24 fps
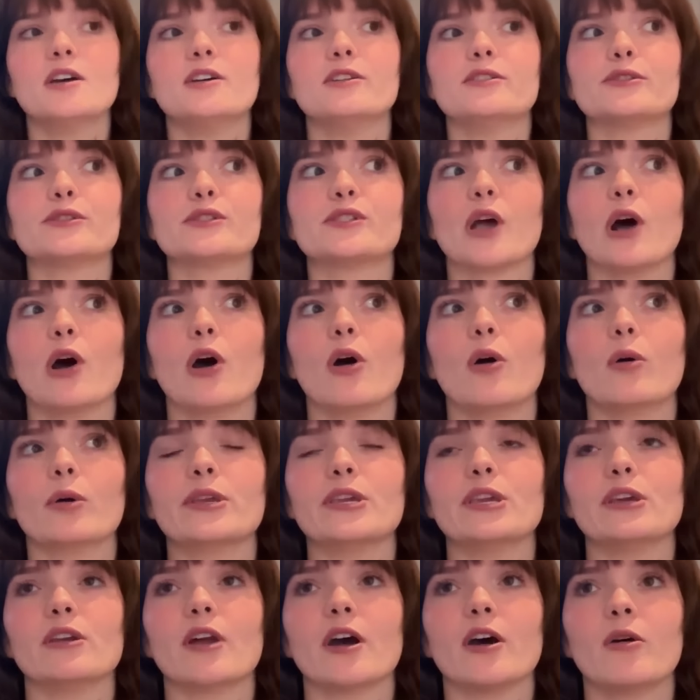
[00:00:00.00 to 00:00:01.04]
So
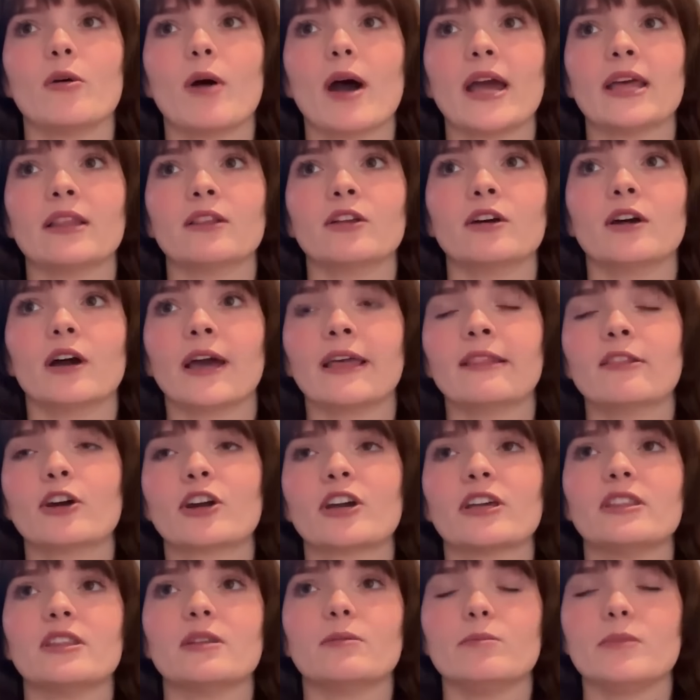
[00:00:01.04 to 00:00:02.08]
you know, I look I
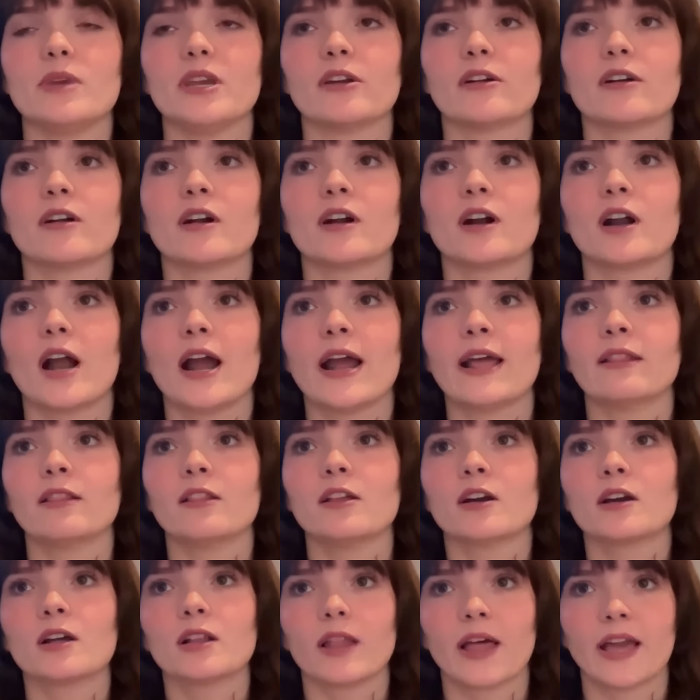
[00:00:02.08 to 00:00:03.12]
look in the mirror, I
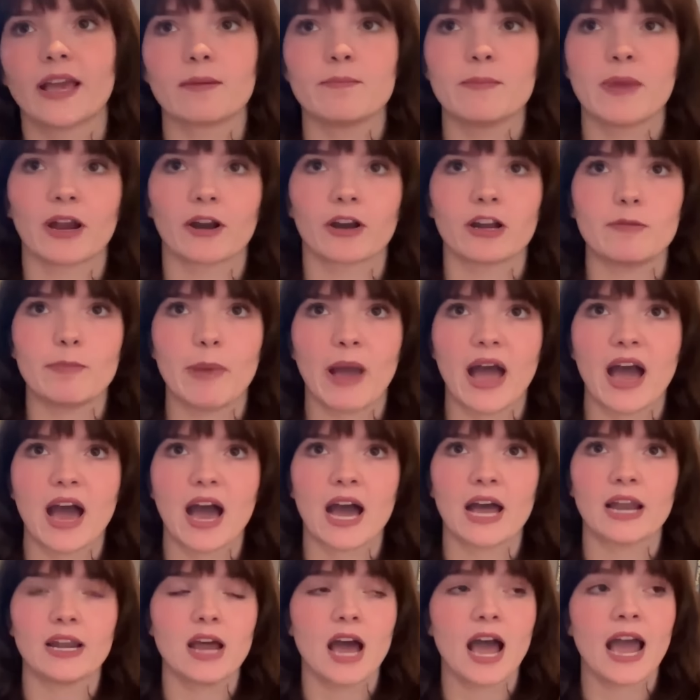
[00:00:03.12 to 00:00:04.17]
look like Mary
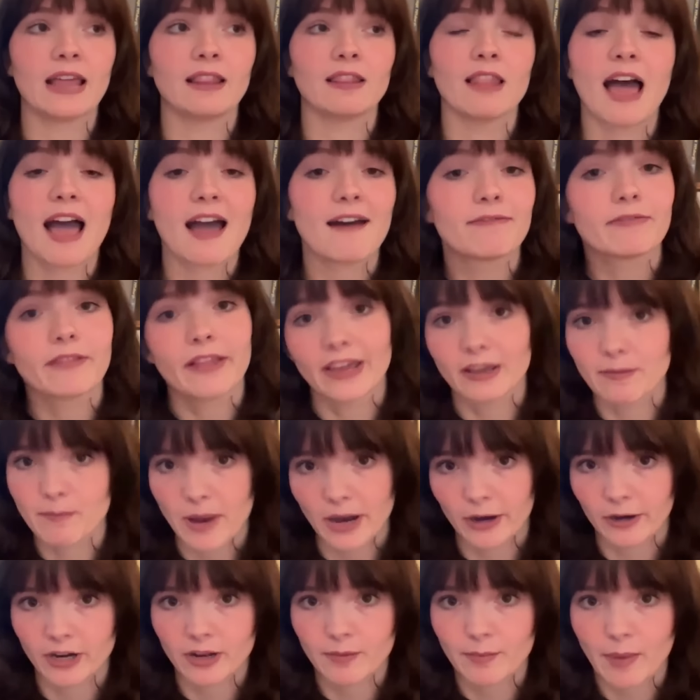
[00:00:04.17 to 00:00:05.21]
Pat, I laugh like
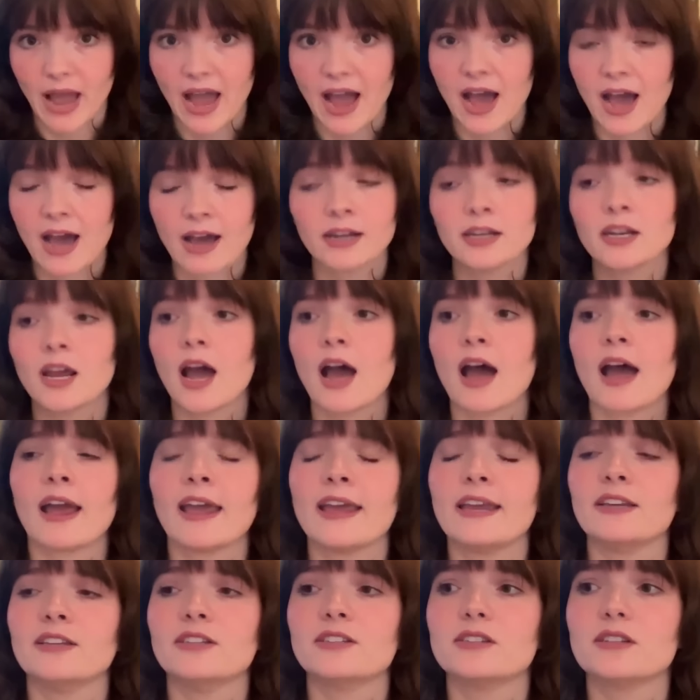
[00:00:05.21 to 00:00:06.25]
Mary Pat,
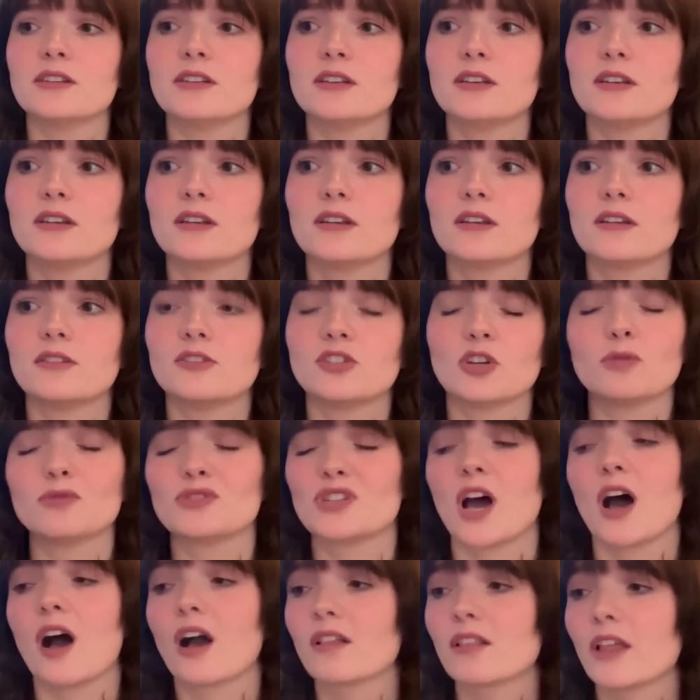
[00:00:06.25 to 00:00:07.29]
I don't
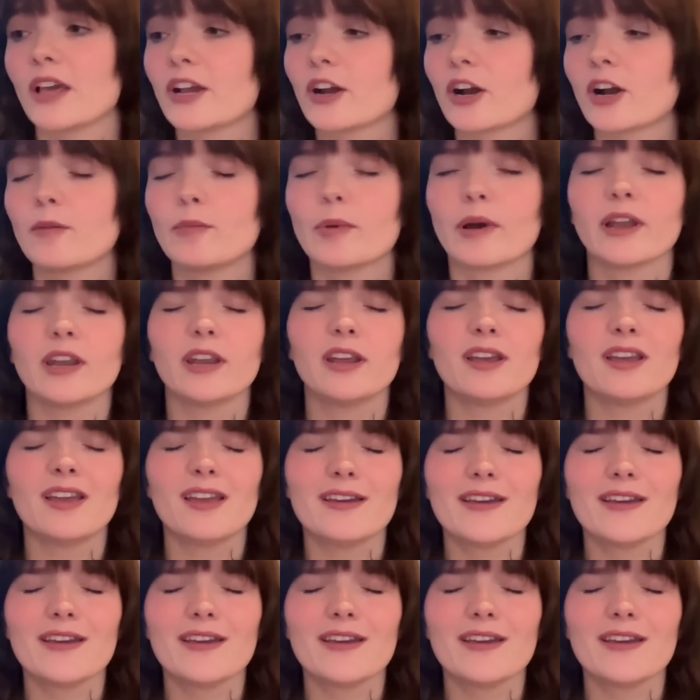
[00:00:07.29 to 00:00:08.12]
talk like her, but